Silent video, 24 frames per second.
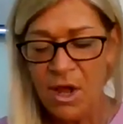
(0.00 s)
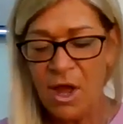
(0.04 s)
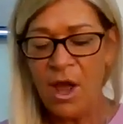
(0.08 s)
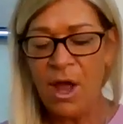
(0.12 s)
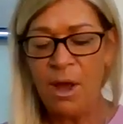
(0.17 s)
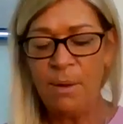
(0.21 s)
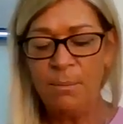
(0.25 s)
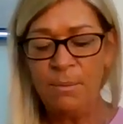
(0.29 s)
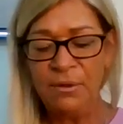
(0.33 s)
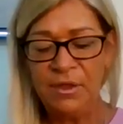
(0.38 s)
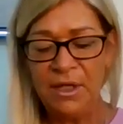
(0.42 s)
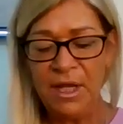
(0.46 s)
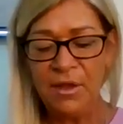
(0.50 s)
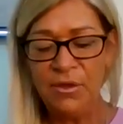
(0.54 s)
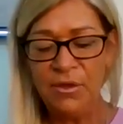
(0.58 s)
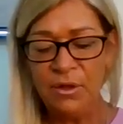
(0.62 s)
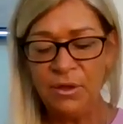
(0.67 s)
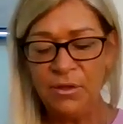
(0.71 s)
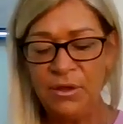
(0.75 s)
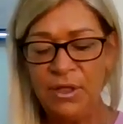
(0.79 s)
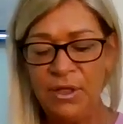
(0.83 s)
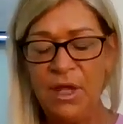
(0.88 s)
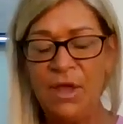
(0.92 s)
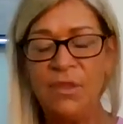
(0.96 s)
Um, but the
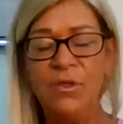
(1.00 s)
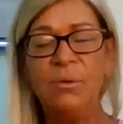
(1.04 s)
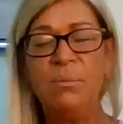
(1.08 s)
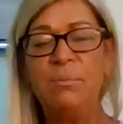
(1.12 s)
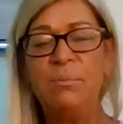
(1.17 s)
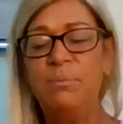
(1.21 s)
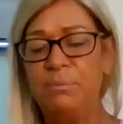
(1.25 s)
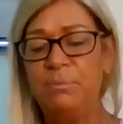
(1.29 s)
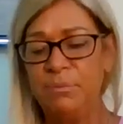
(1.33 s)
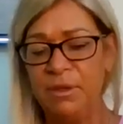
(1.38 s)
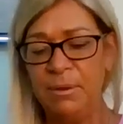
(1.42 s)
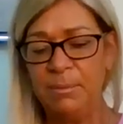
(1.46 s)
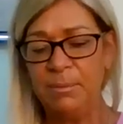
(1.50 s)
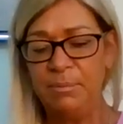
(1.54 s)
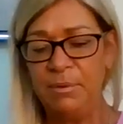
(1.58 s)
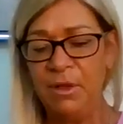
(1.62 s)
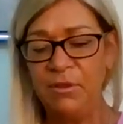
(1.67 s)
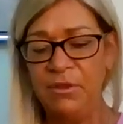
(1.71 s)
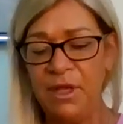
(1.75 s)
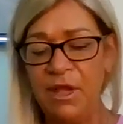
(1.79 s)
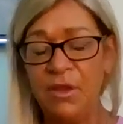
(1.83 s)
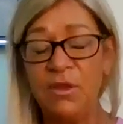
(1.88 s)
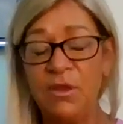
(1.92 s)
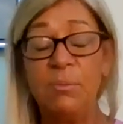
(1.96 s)
other the other the,
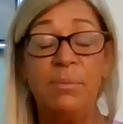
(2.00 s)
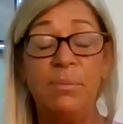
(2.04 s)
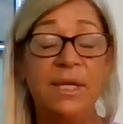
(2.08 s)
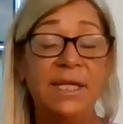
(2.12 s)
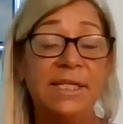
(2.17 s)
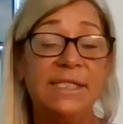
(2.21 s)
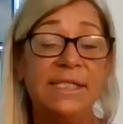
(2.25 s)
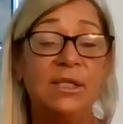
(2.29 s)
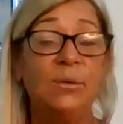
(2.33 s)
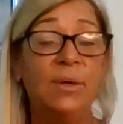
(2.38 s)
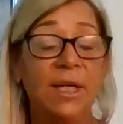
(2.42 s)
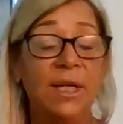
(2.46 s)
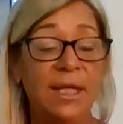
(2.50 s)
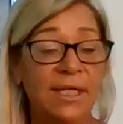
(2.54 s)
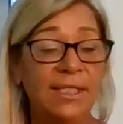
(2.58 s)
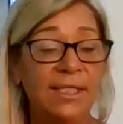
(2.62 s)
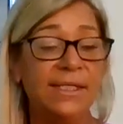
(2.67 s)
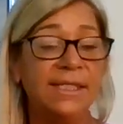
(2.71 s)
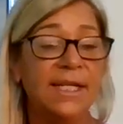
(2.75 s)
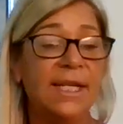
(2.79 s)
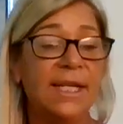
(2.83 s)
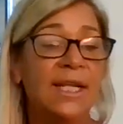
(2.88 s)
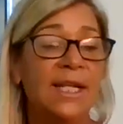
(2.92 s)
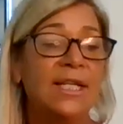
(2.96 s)
the other piece to it
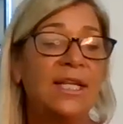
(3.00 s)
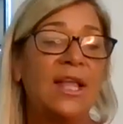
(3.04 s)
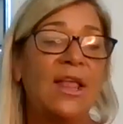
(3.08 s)
is